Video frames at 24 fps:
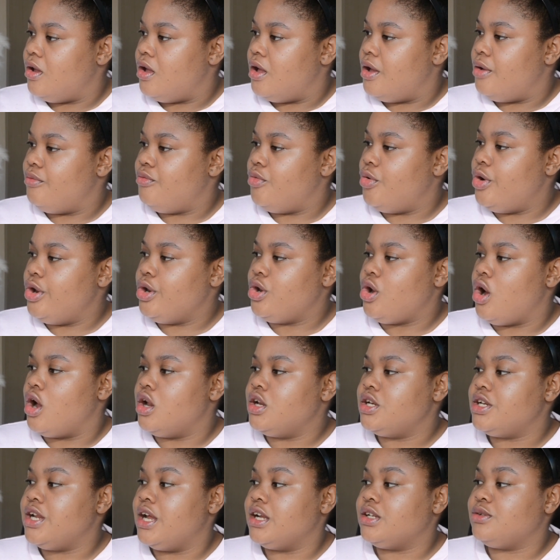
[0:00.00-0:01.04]
Avoid
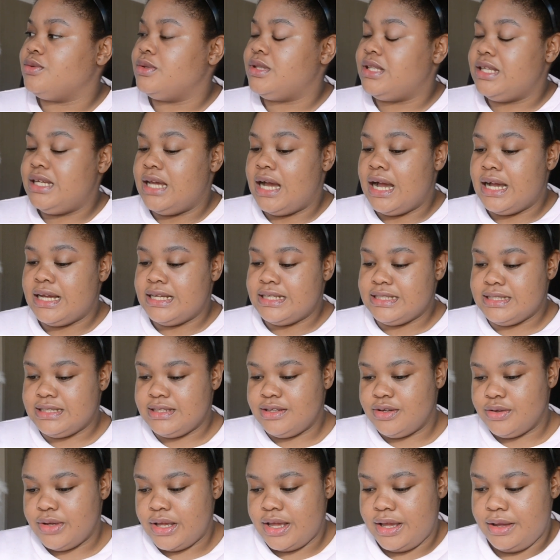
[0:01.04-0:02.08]
contact with the eyes,
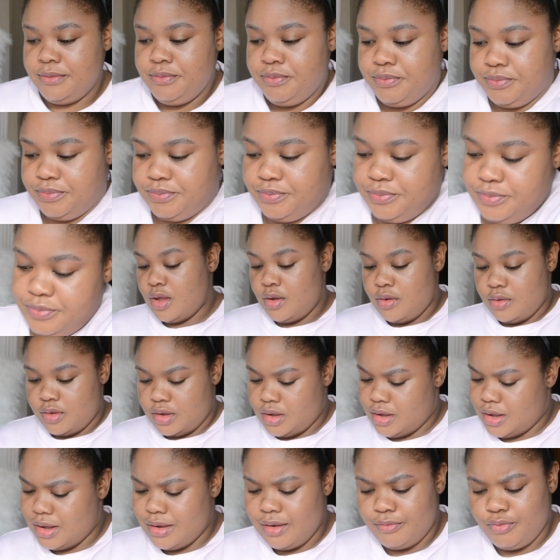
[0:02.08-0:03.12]
okay?
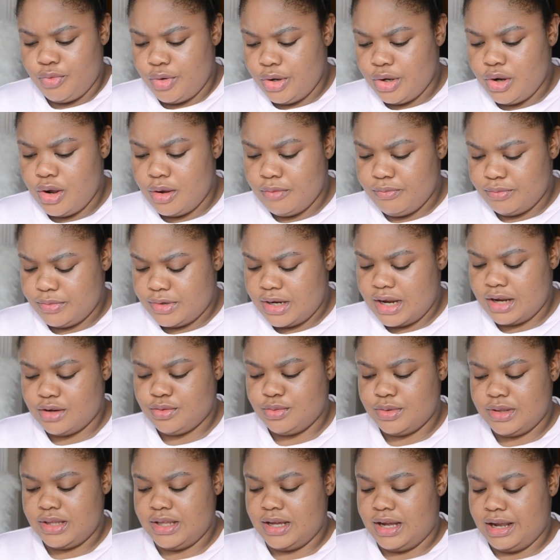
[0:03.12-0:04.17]
Avoid contact
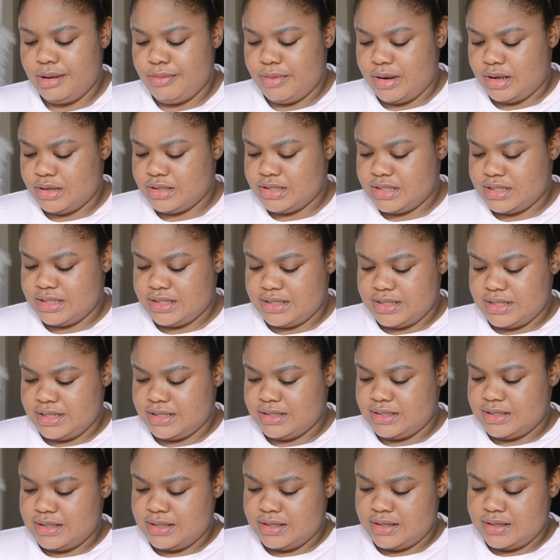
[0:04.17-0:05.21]
with the eyebrows, it
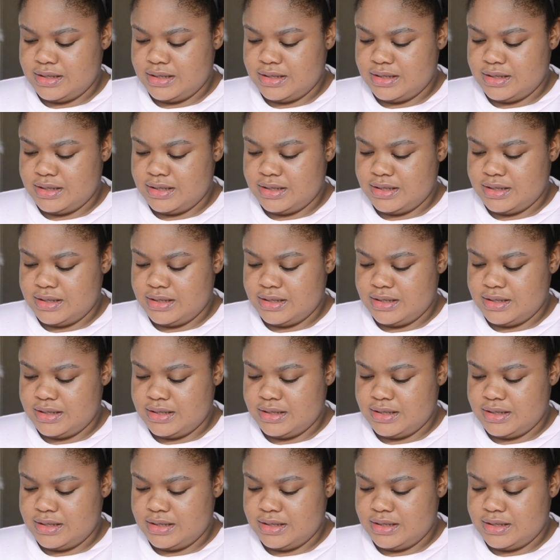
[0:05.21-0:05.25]
says.